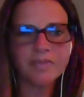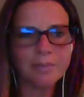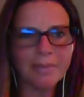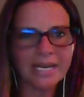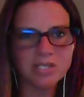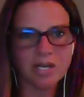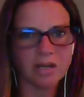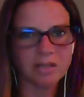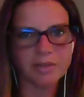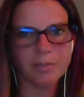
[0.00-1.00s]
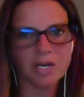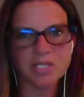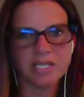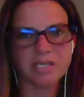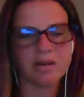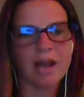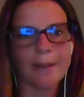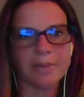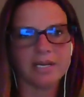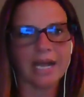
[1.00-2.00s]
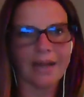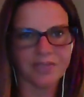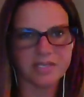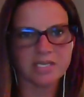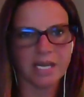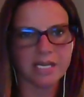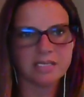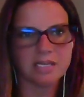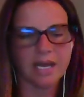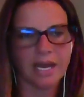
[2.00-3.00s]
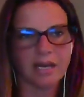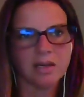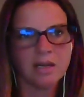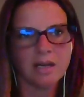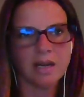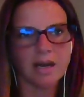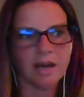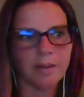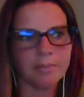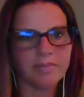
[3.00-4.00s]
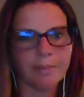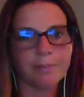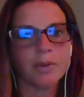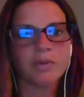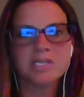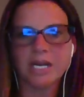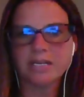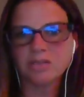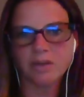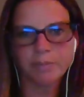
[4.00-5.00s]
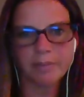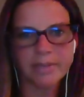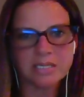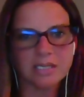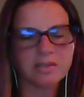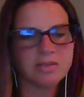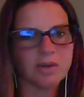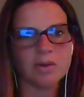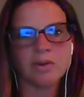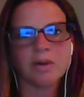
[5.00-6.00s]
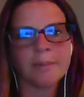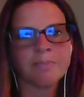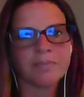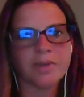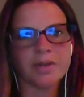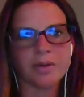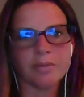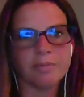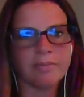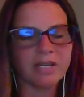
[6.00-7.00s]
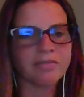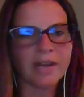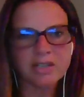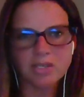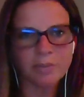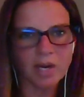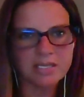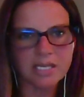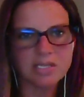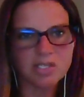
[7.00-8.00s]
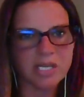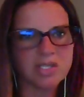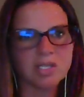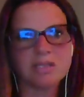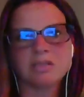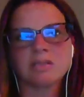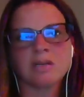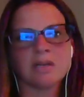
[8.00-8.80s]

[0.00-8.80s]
managing all of the projects that are happening at the sites that both sites are implementing. So, manufacturing process changes,